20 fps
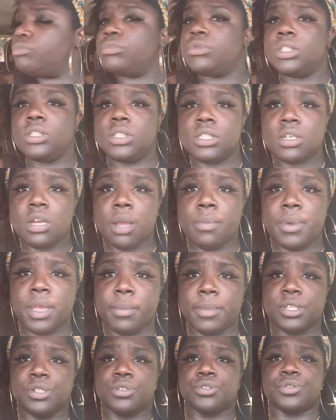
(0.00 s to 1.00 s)
Sorry, I'm picking
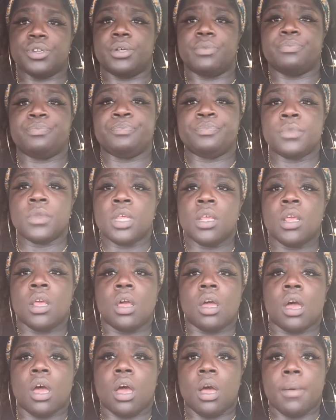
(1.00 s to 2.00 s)
my children up.
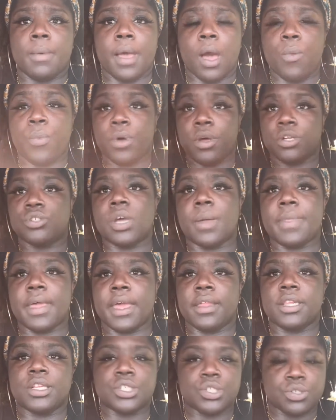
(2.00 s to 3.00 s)
I will drop that
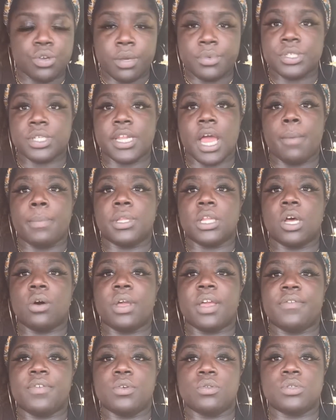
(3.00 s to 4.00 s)
in the description down below
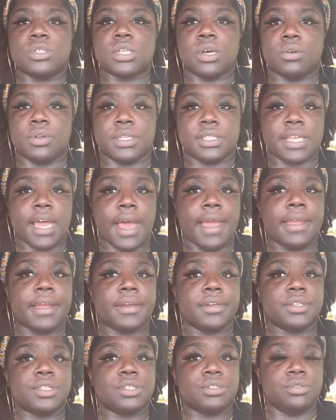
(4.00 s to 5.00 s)
if you so
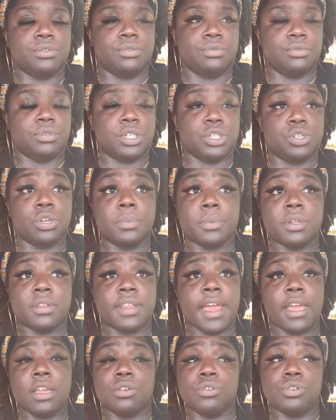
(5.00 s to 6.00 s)
desire to contribute to
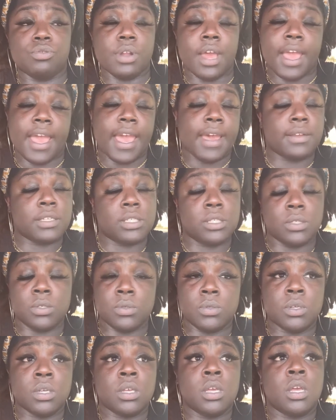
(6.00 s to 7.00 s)
that. You do not have to.
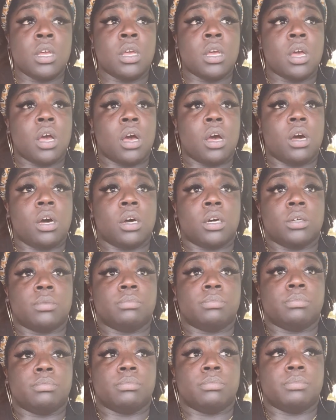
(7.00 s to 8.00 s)

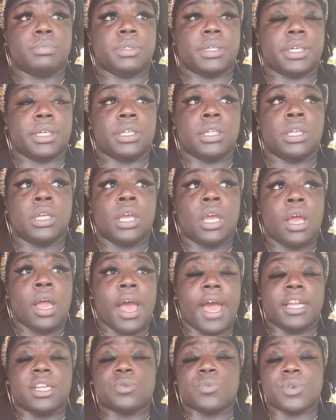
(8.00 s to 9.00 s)
But
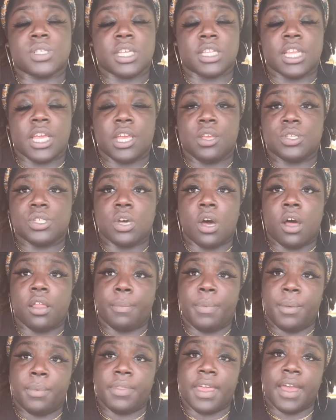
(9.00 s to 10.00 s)
I just want to say thank you to all the
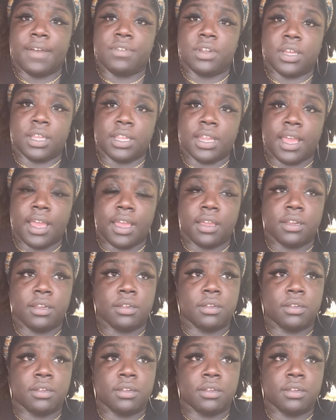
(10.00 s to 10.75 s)
people that have done that.